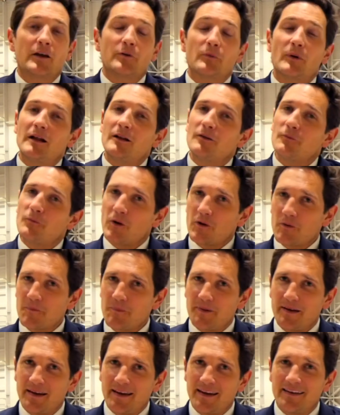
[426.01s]
And well, one
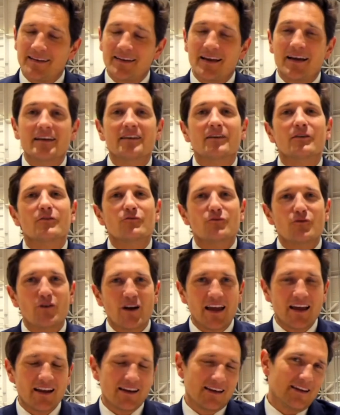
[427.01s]
plane that
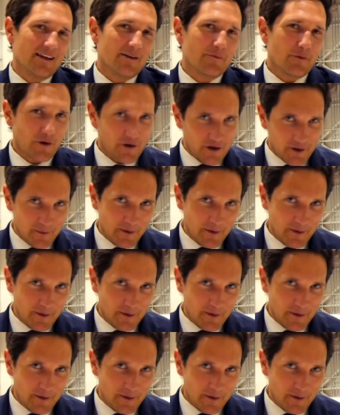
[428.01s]
rarely worried